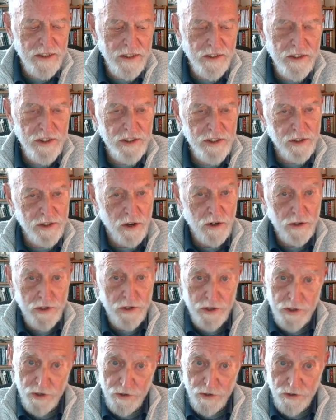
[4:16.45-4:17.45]
She's got
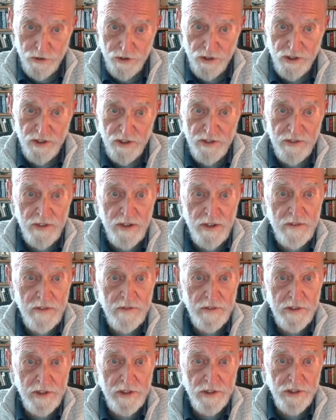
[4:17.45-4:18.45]
cures
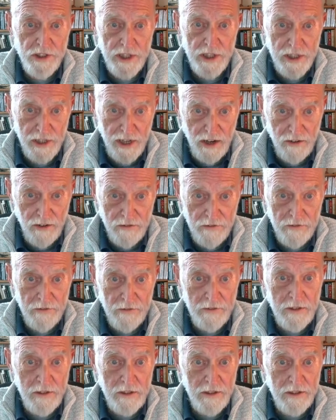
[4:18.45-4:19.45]
for the chink-off
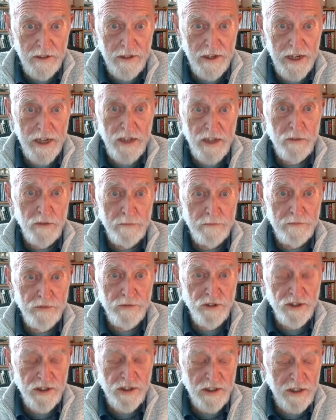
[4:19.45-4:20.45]
and
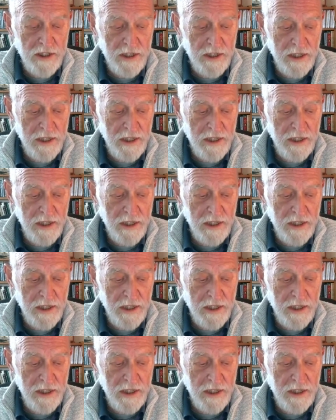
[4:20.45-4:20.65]
hiccups,